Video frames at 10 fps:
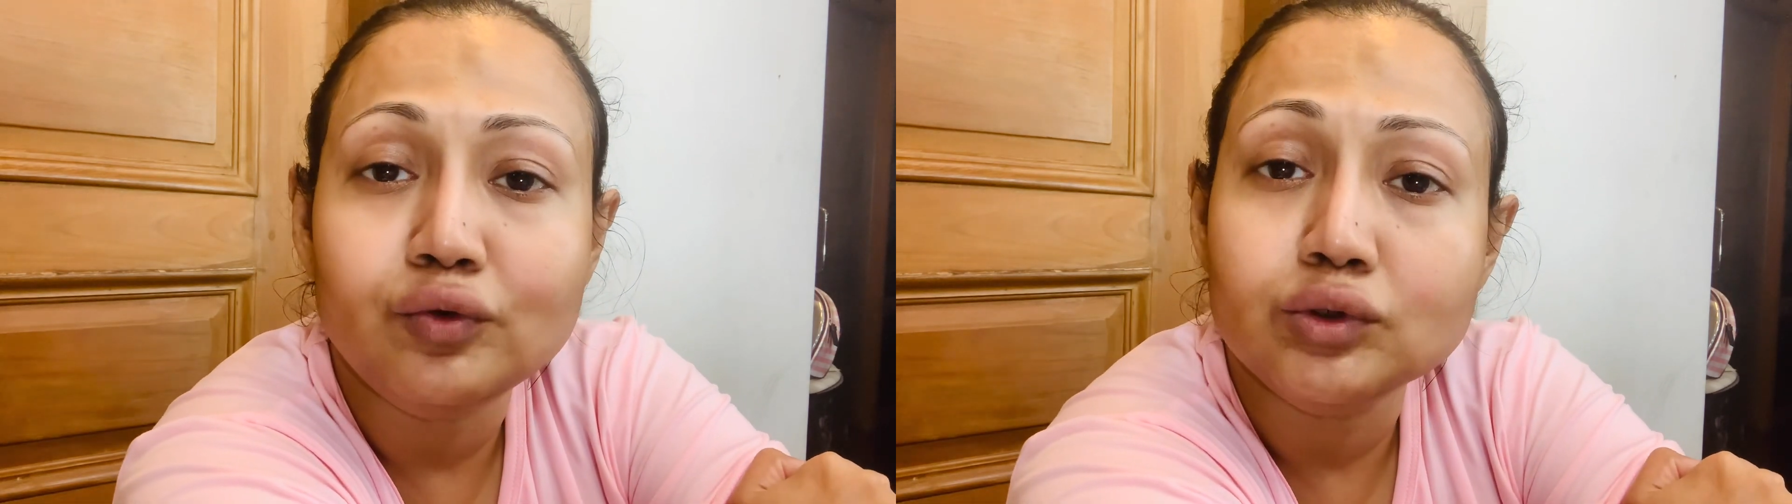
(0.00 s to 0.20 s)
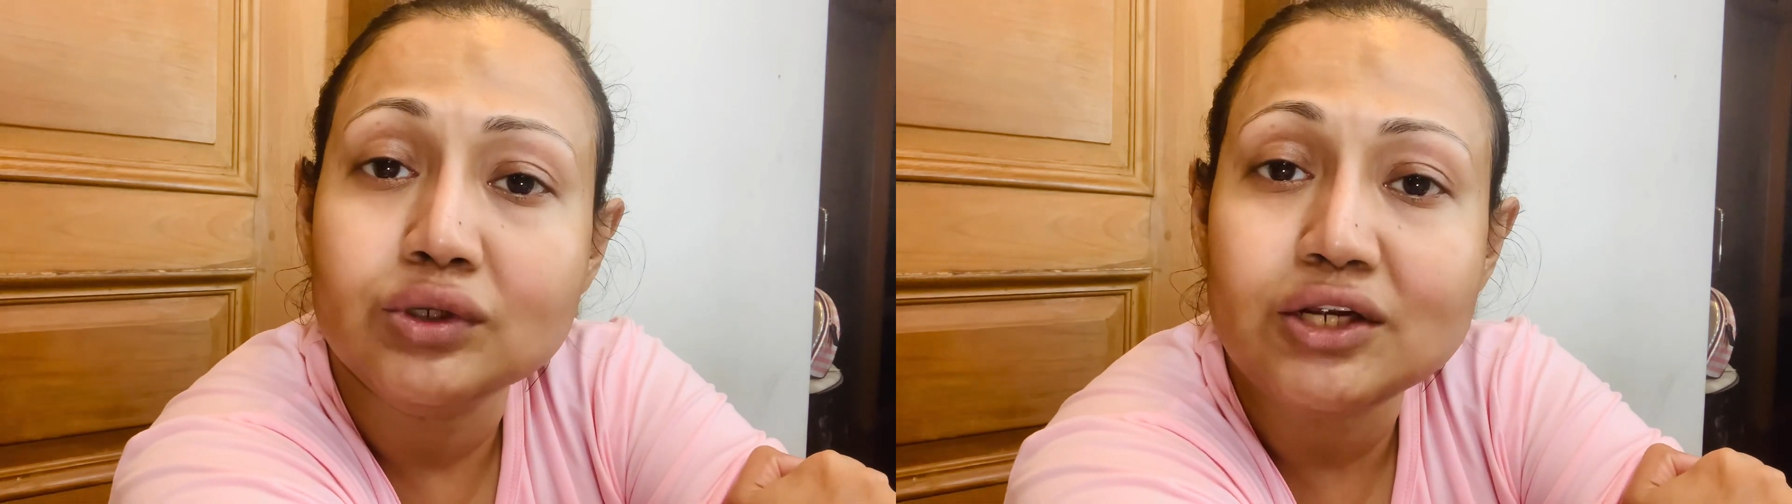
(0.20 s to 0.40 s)

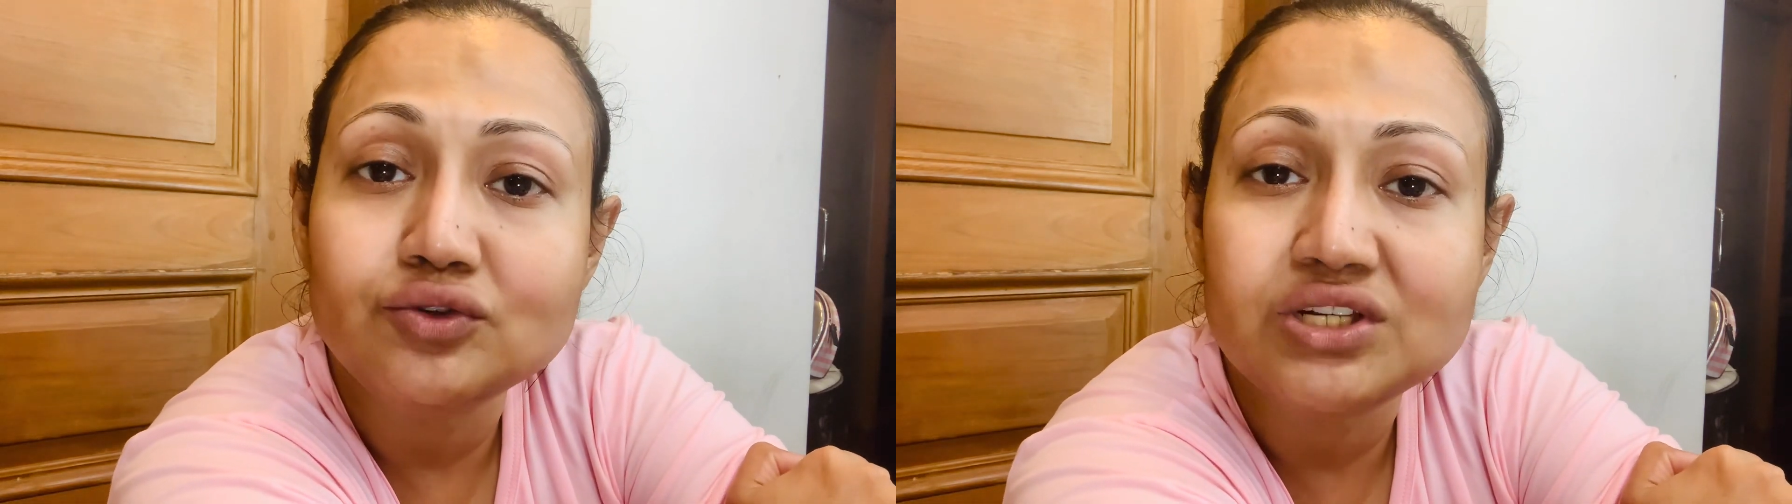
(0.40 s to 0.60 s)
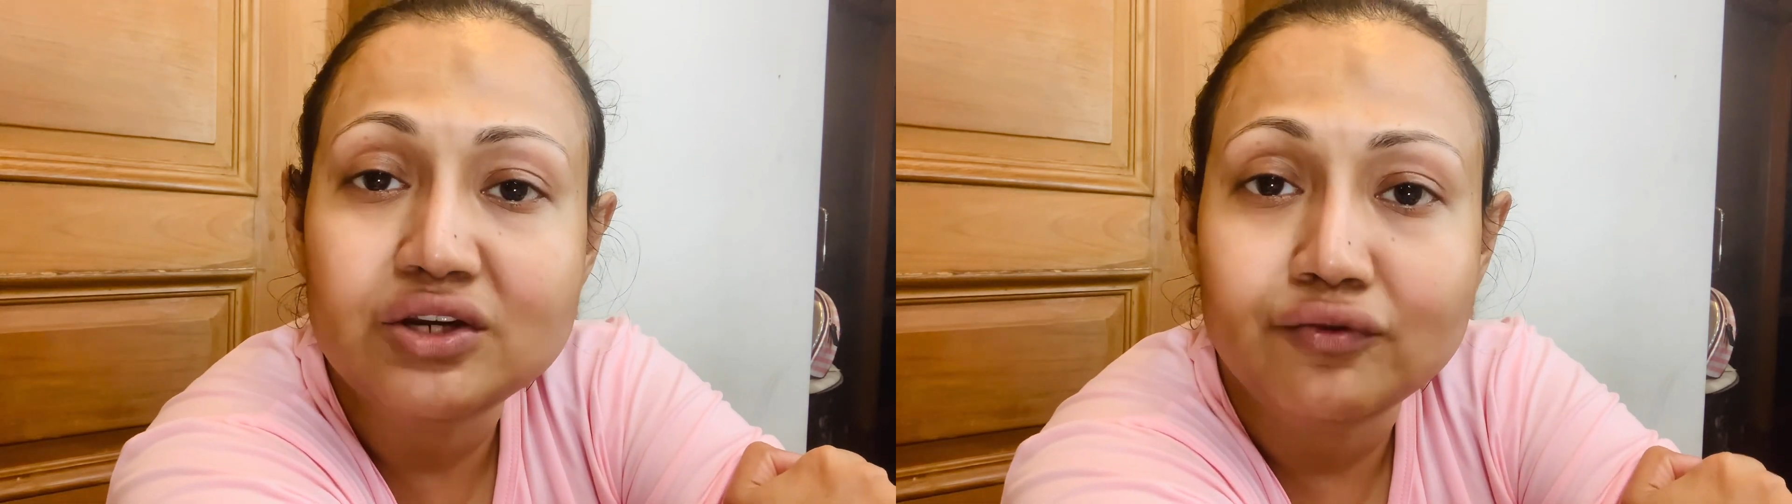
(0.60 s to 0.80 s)
would like to
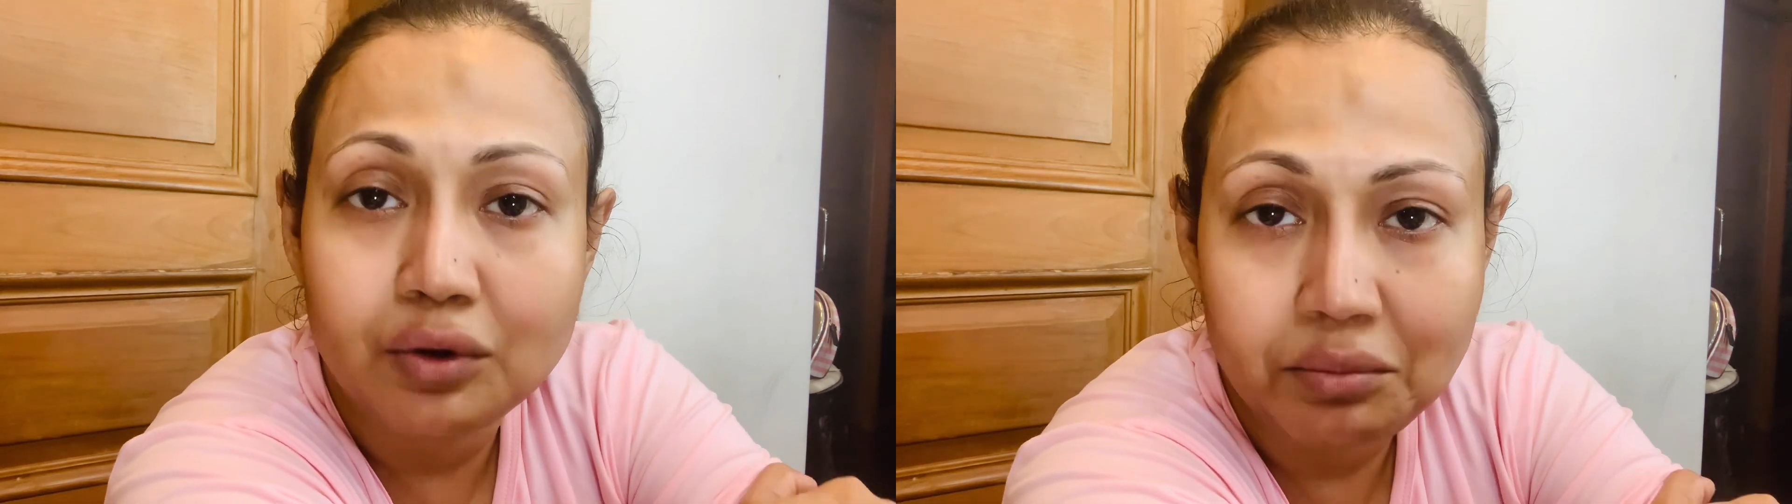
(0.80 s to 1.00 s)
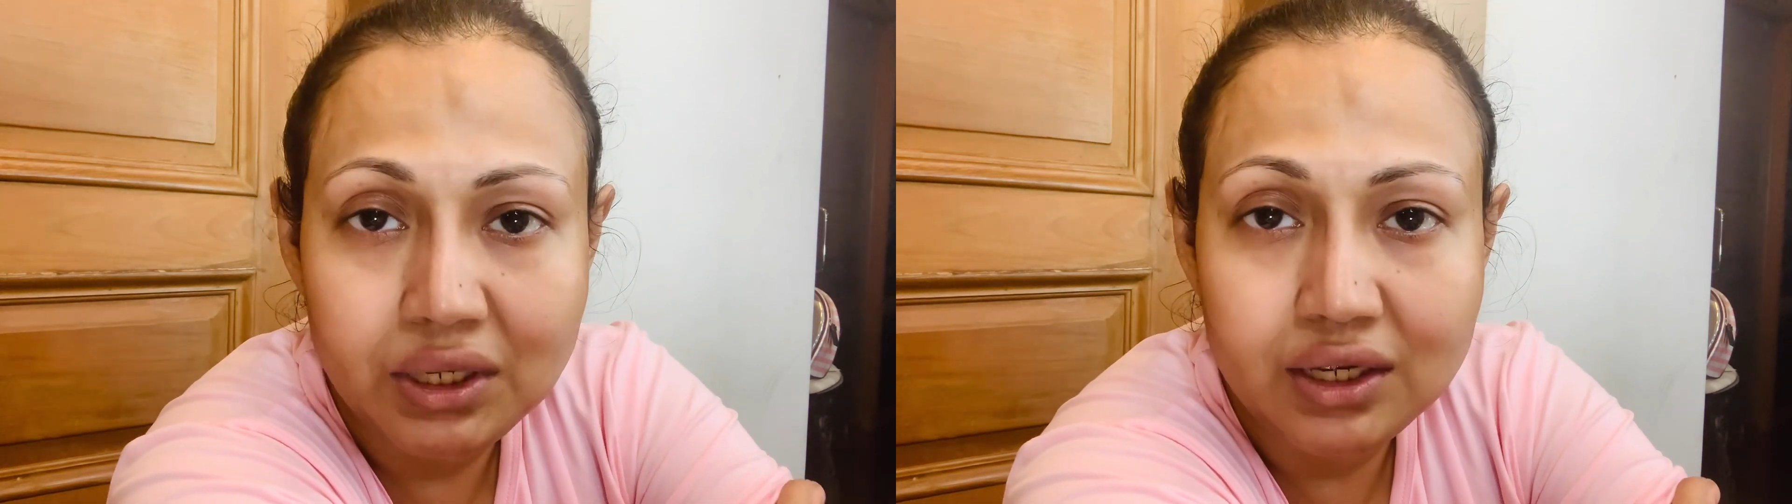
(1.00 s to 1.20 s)
see
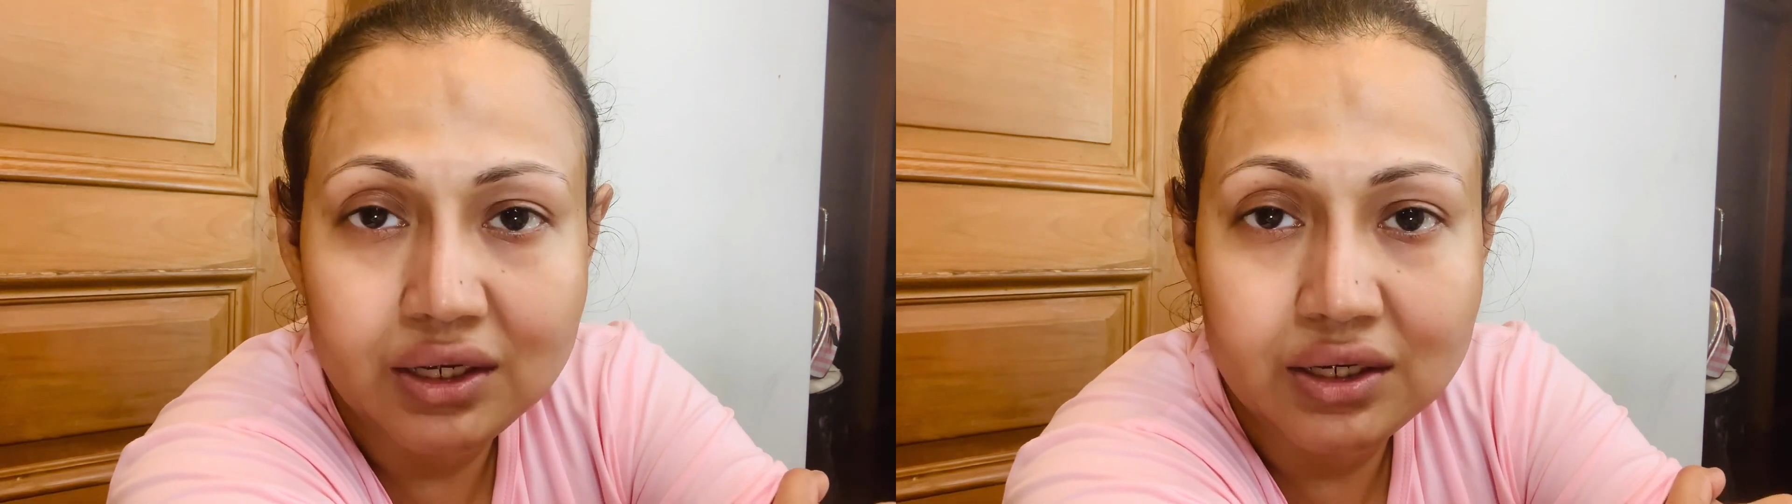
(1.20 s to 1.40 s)
from me,